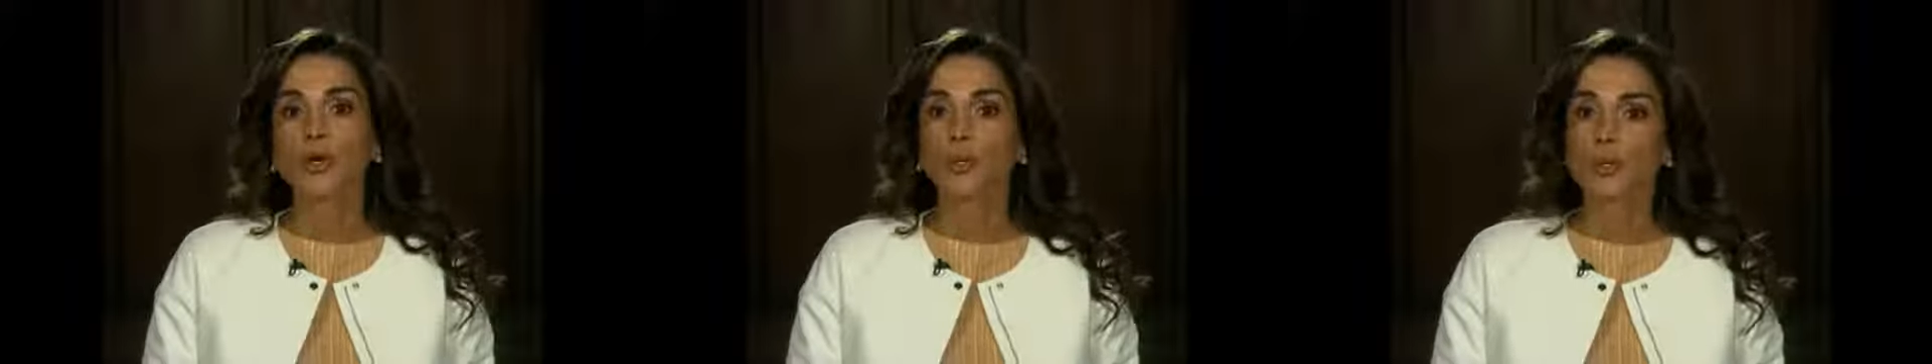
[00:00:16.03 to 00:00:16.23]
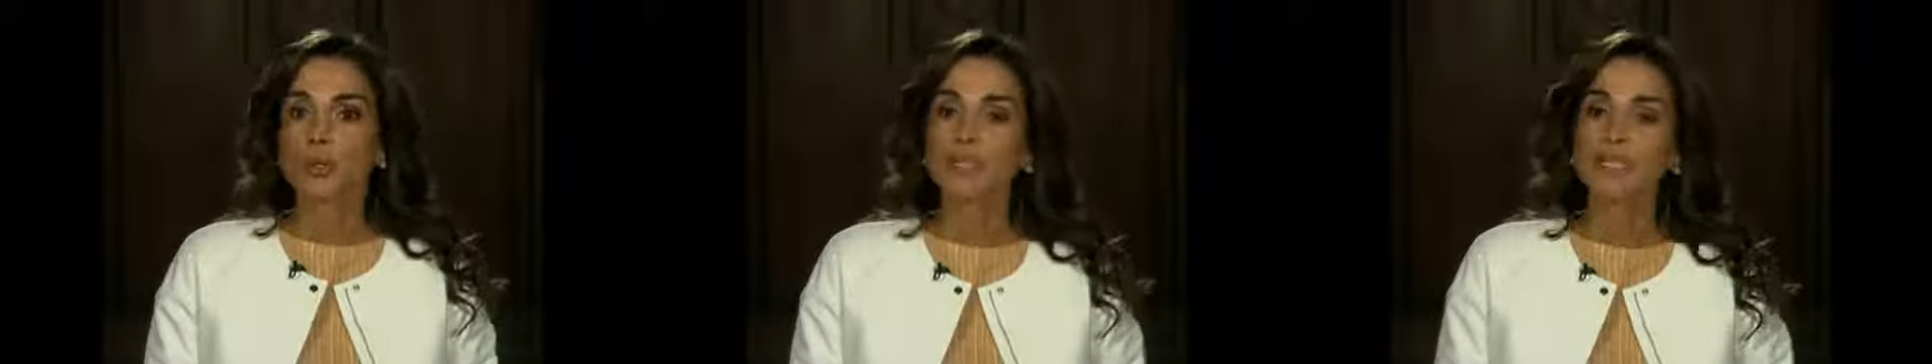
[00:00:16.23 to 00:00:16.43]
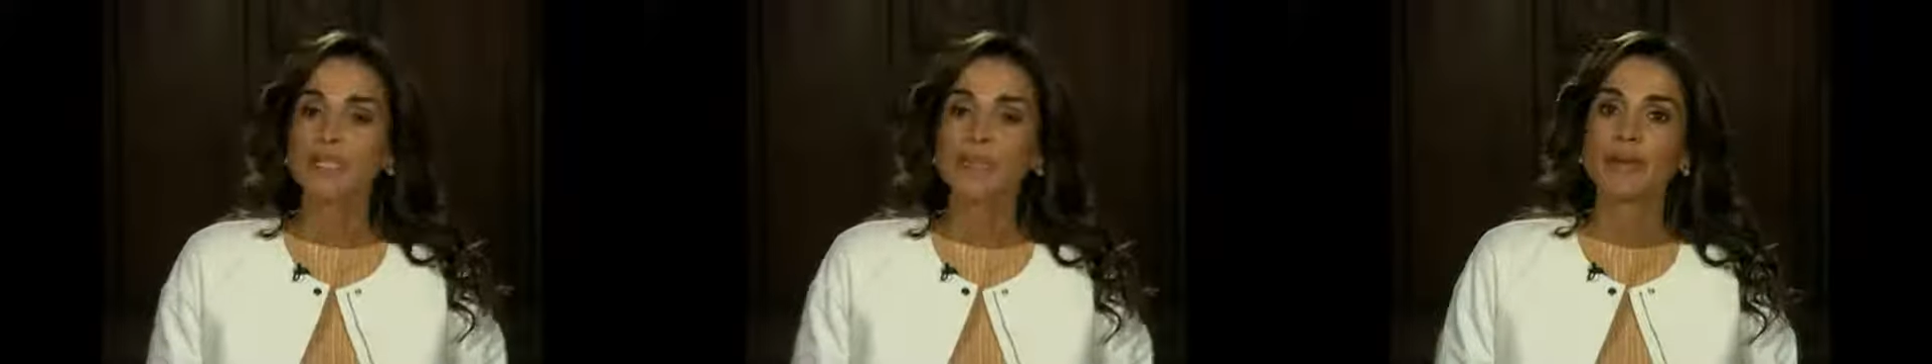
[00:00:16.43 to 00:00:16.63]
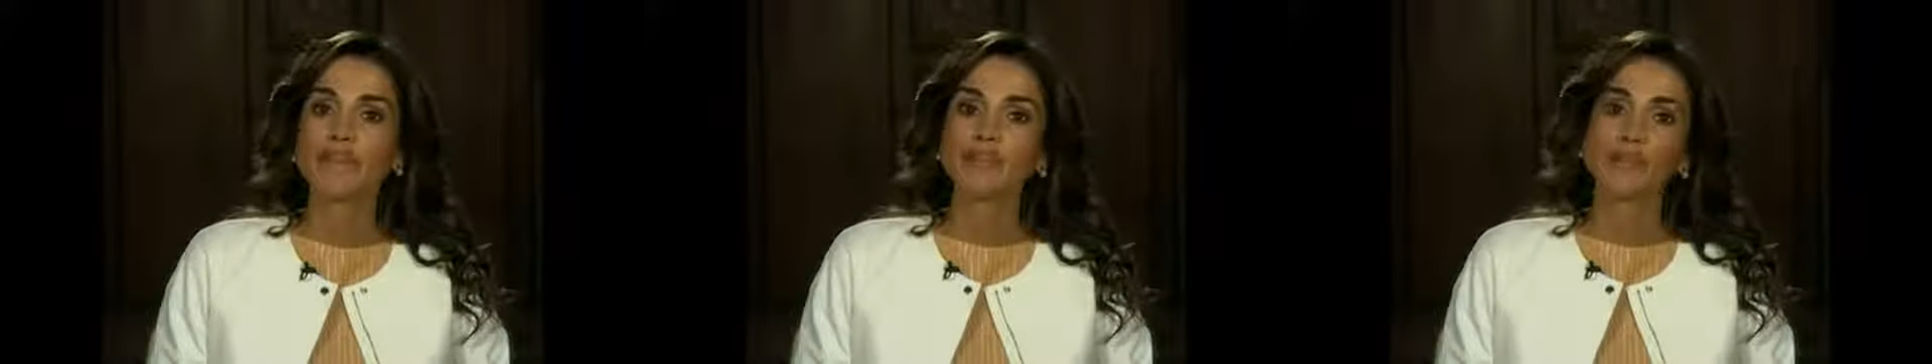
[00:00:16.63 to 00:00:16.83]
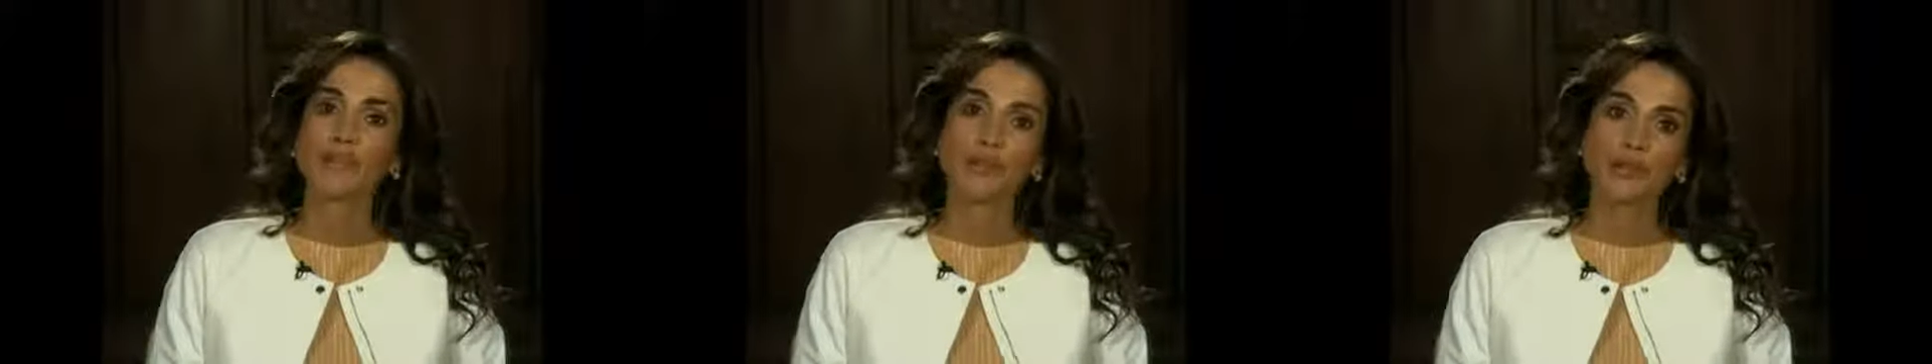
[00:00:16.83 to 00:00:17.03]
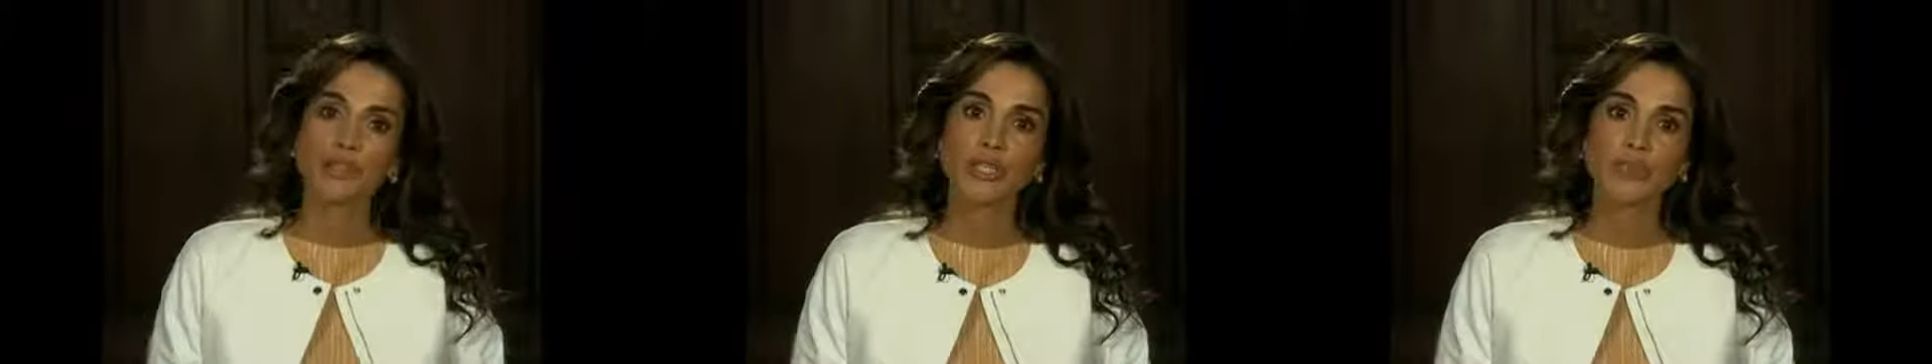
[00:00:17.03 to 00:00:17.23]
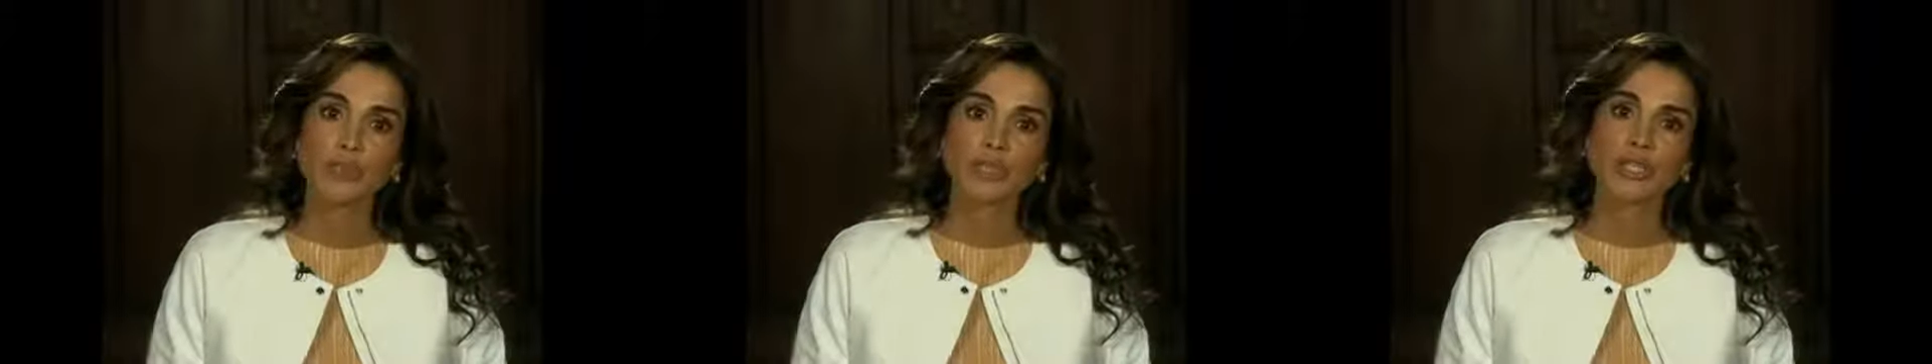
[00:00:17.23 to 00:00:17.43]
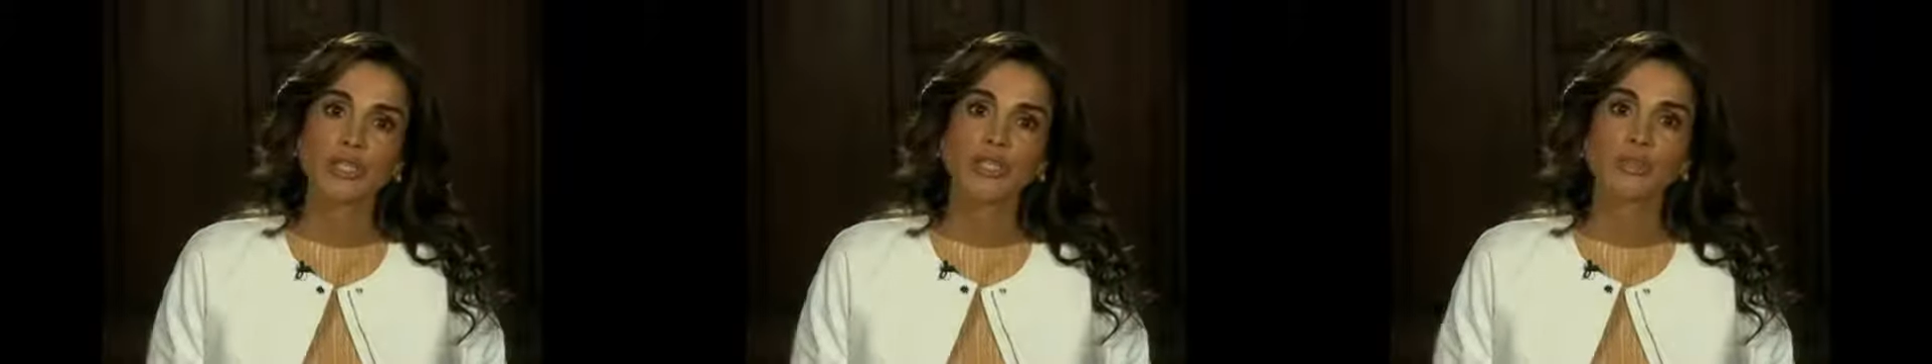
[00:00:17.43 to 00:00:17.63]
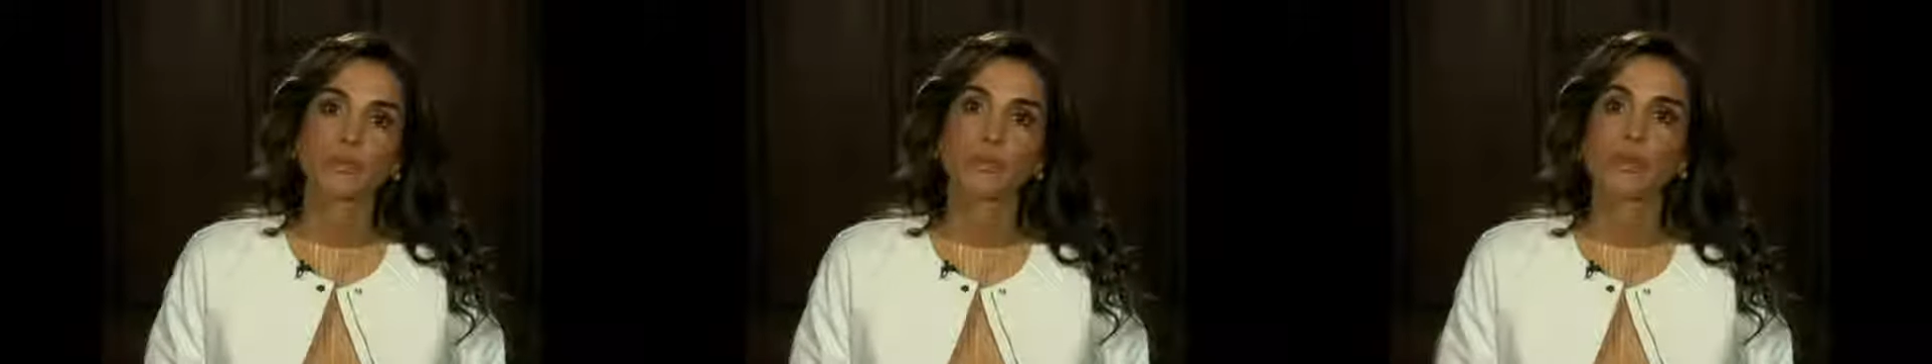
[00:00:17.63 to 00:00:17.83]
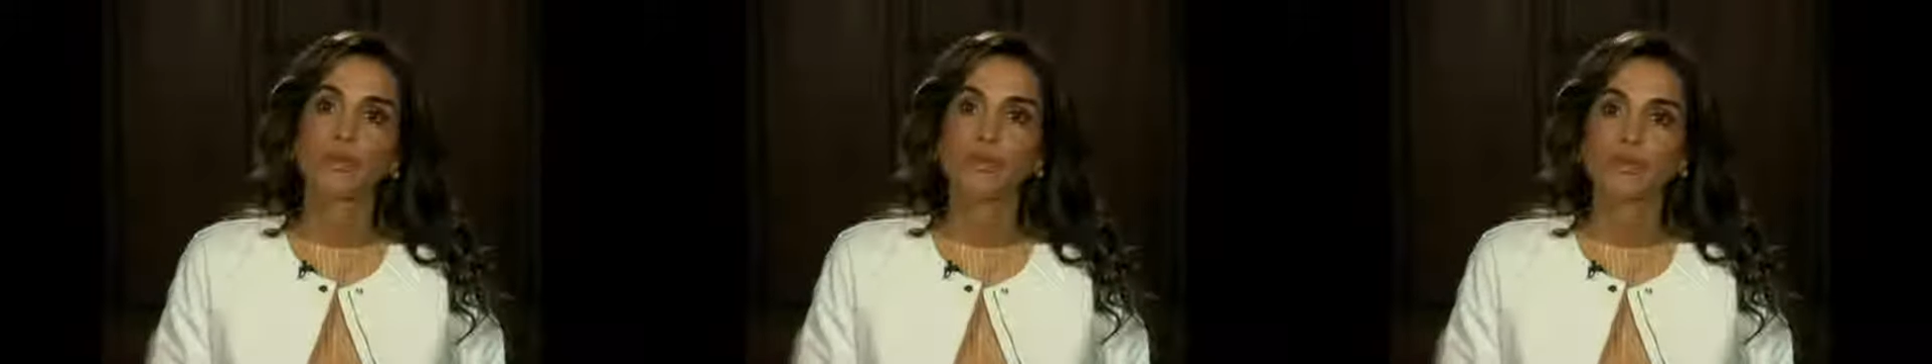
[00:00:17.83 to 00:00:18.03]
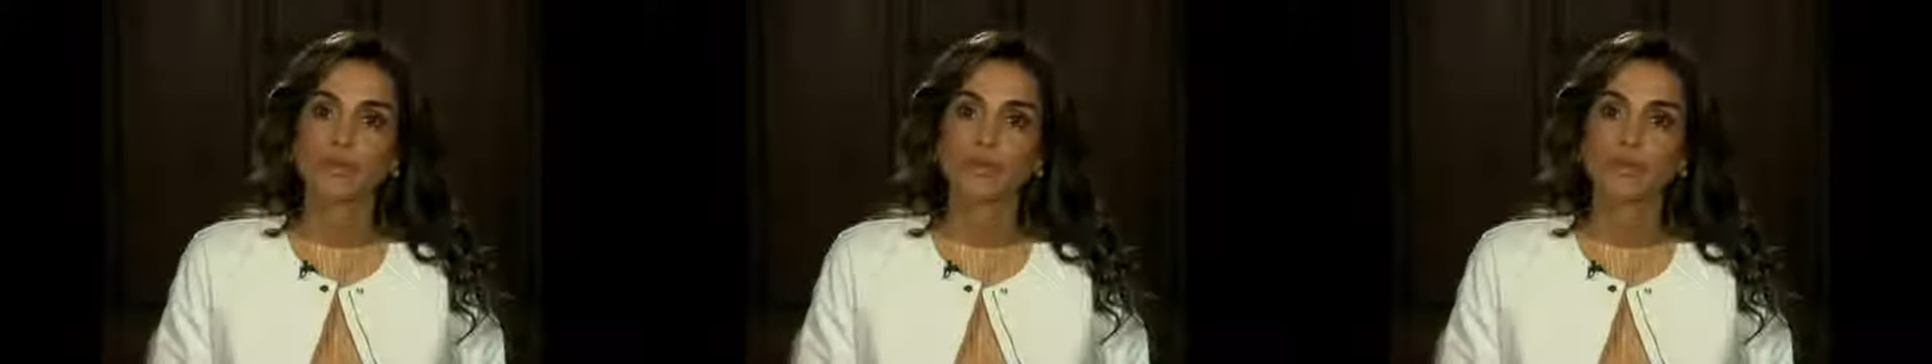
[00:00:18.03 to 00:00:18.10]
Women spend 30% more